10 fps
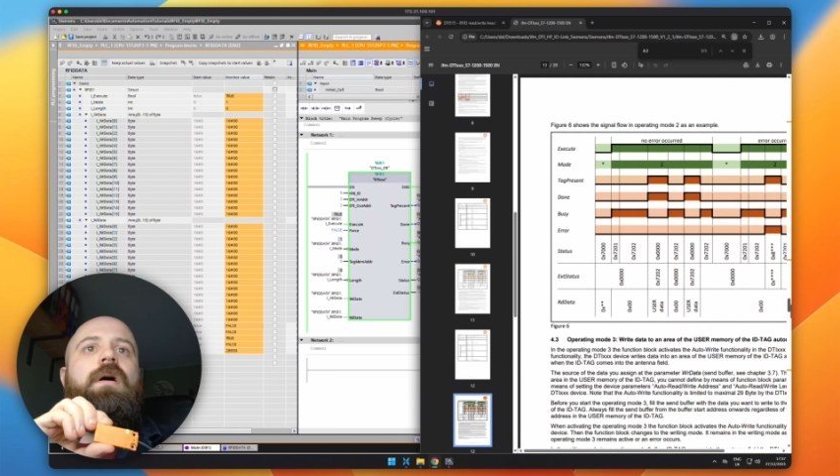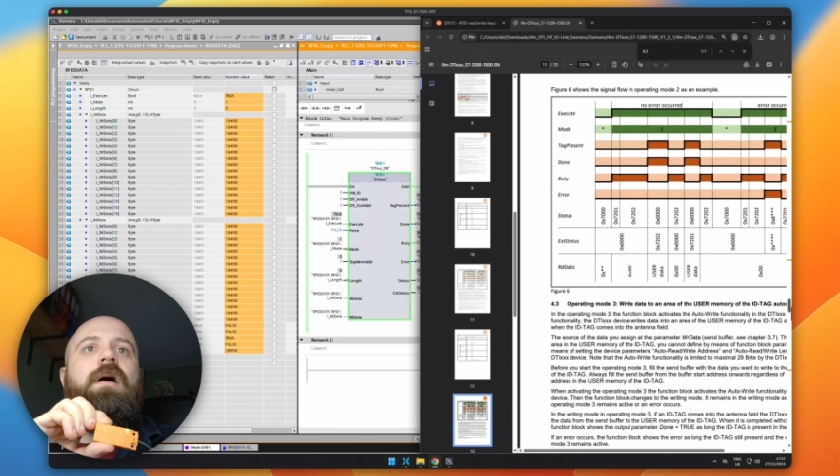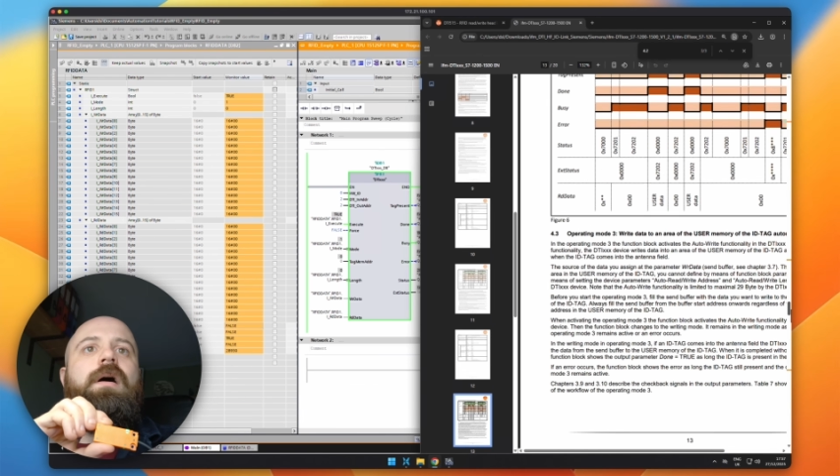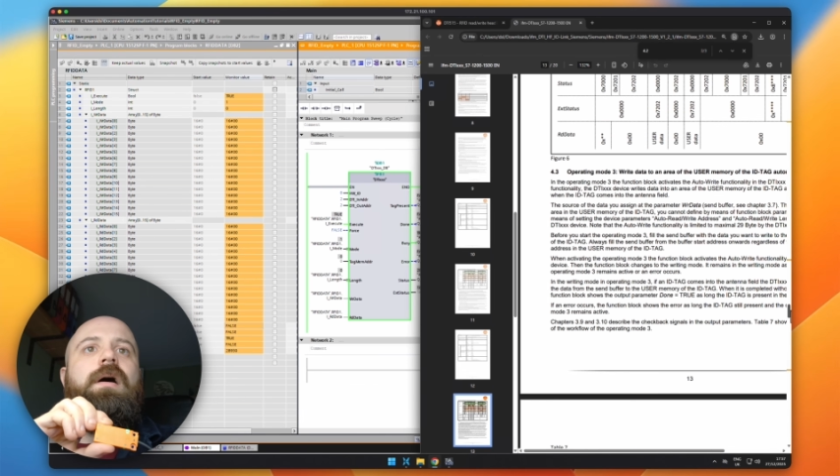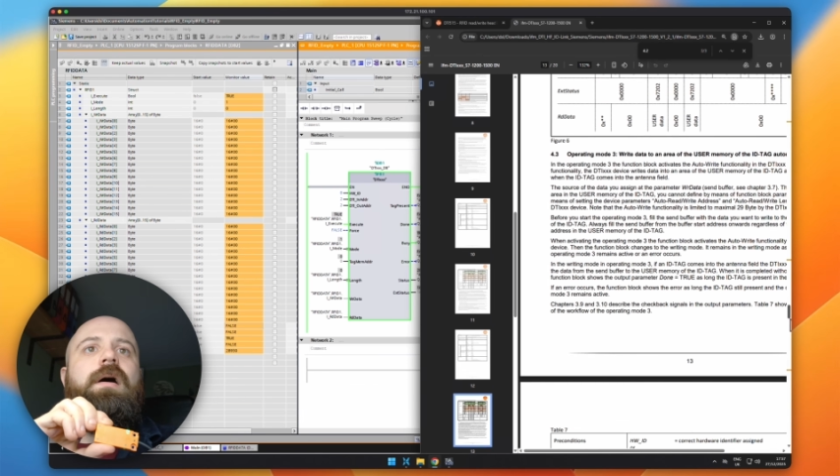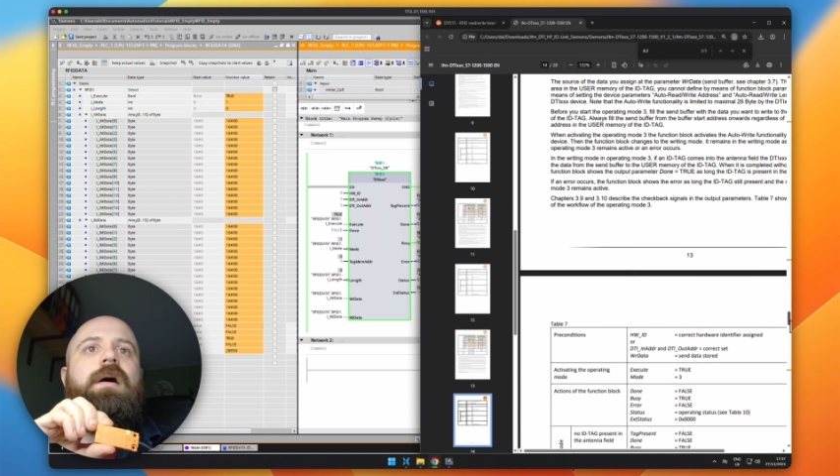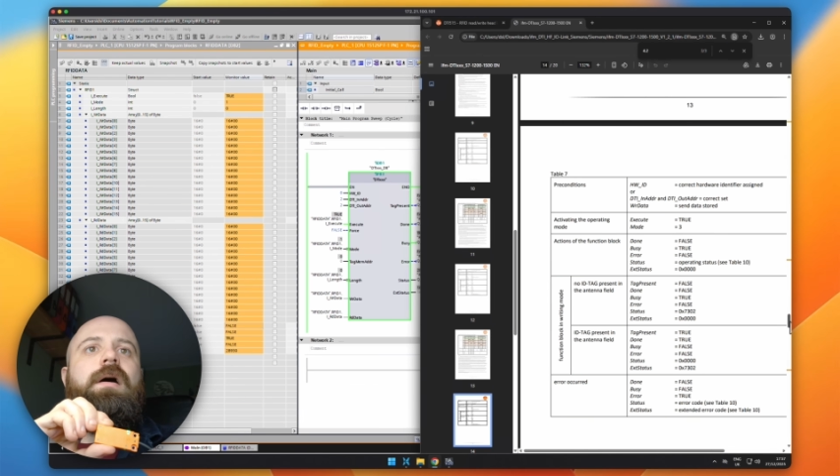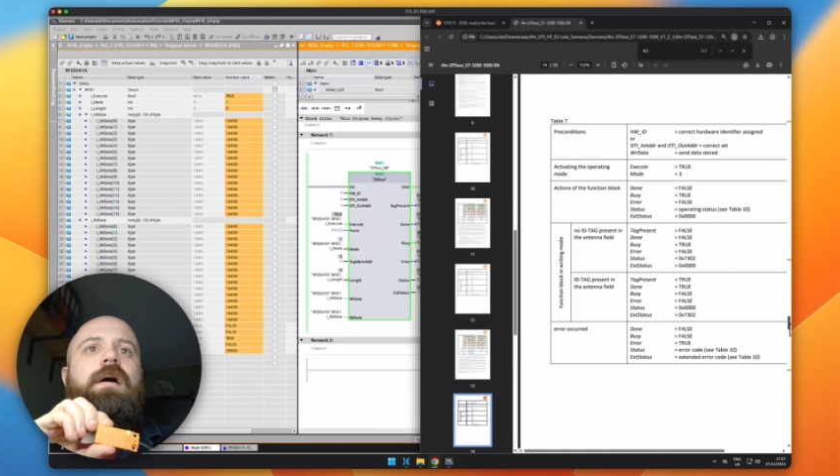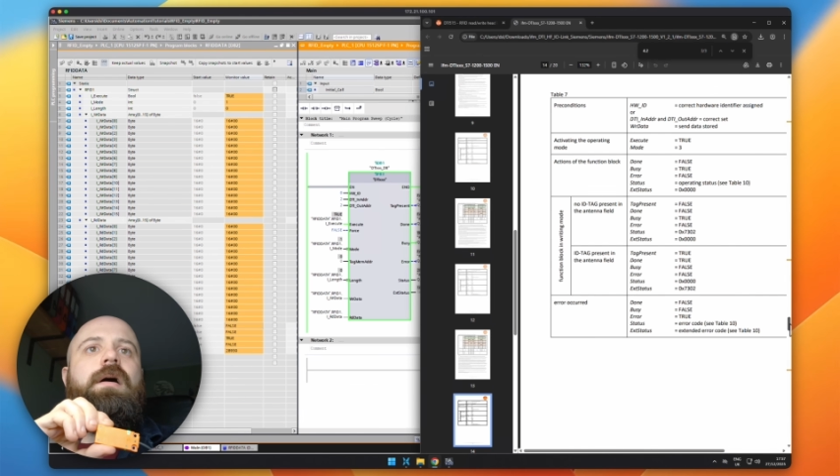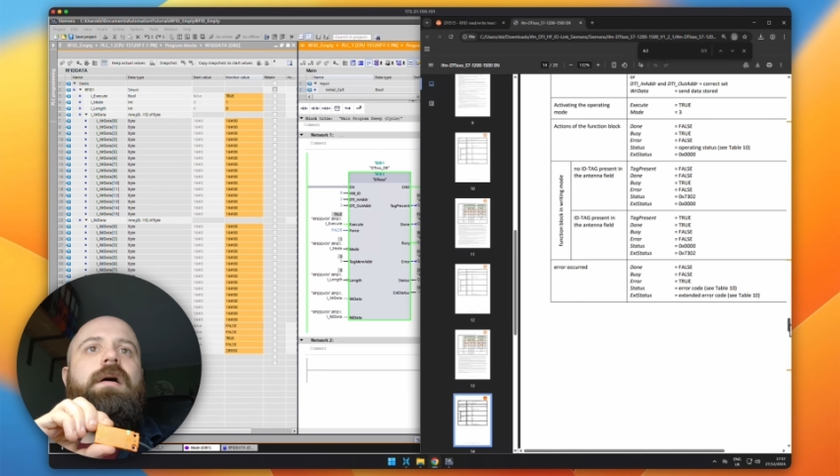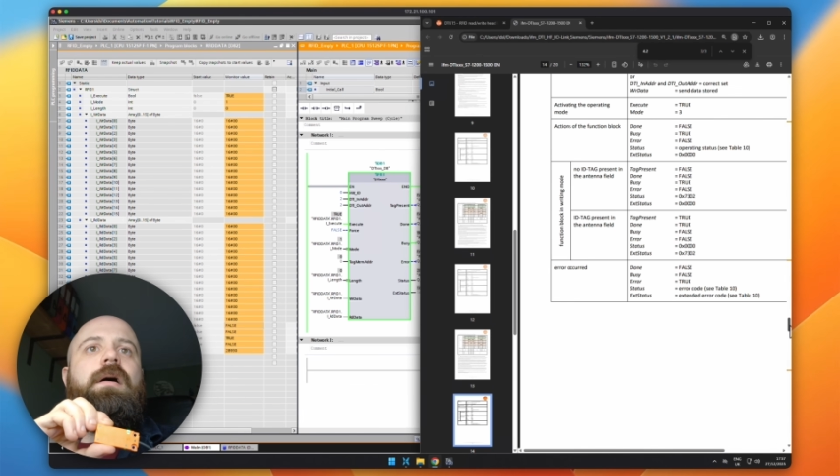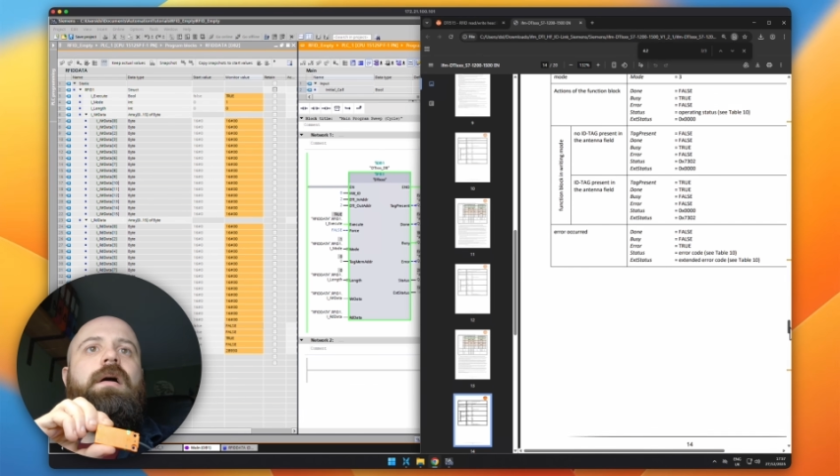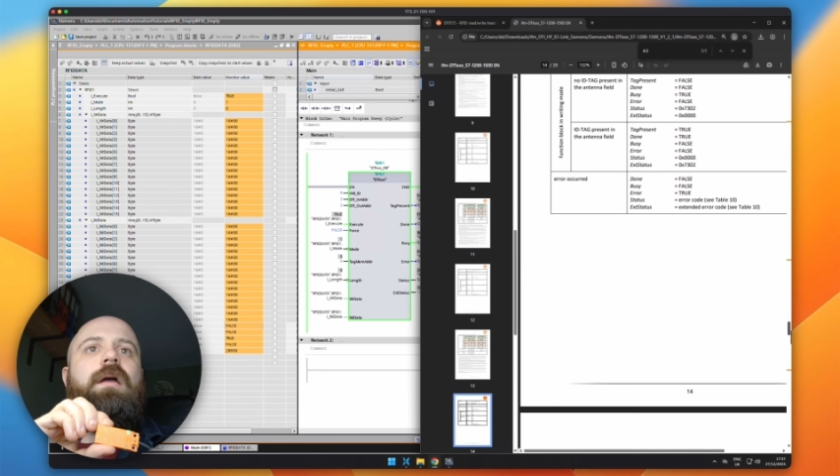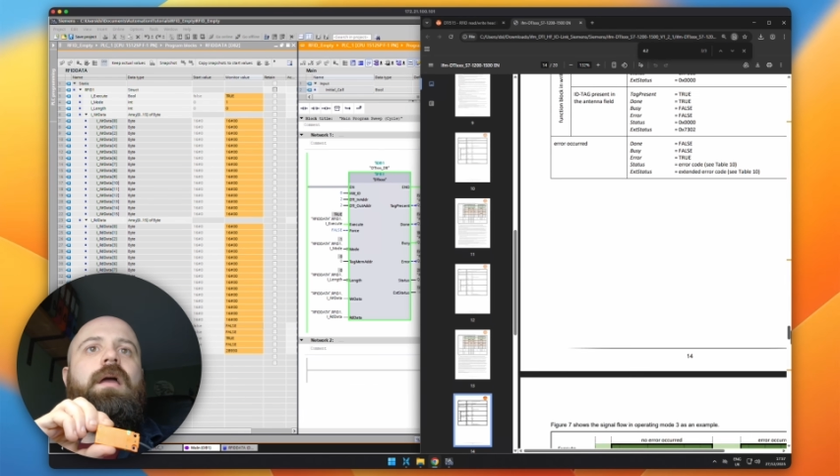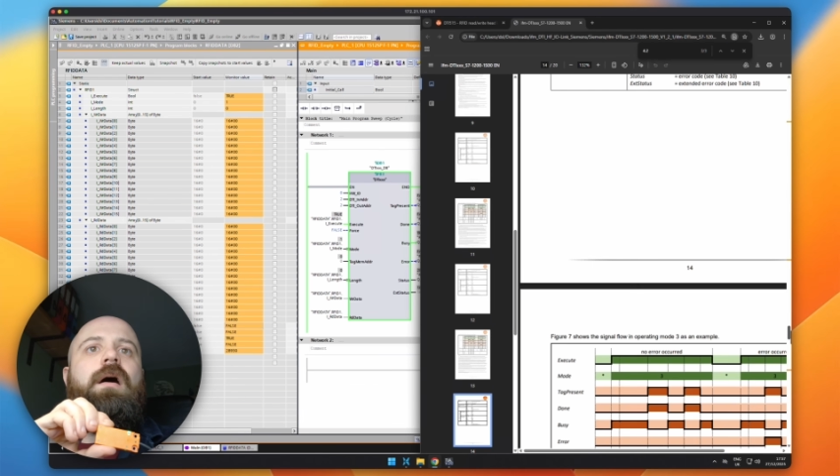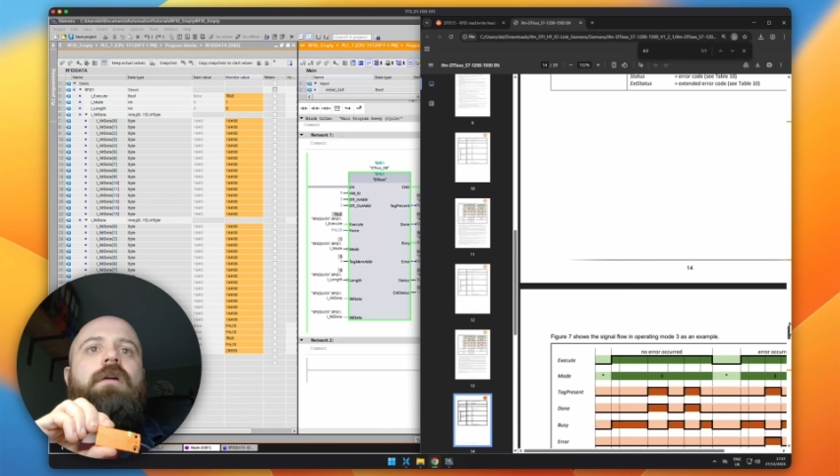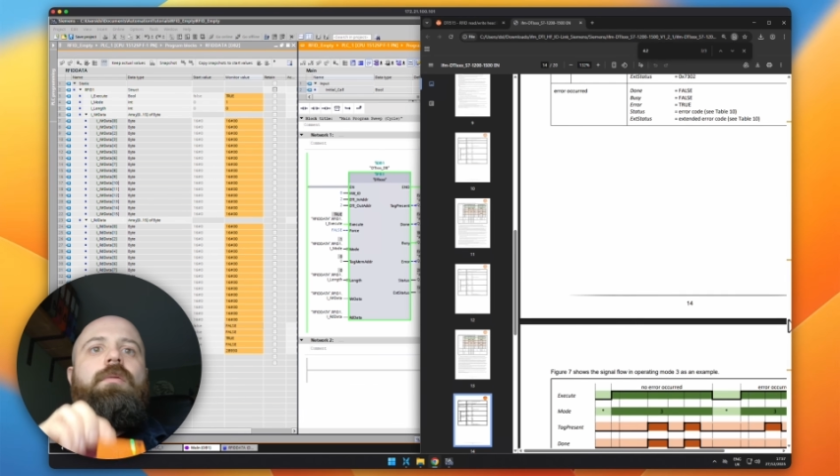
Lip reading: I can't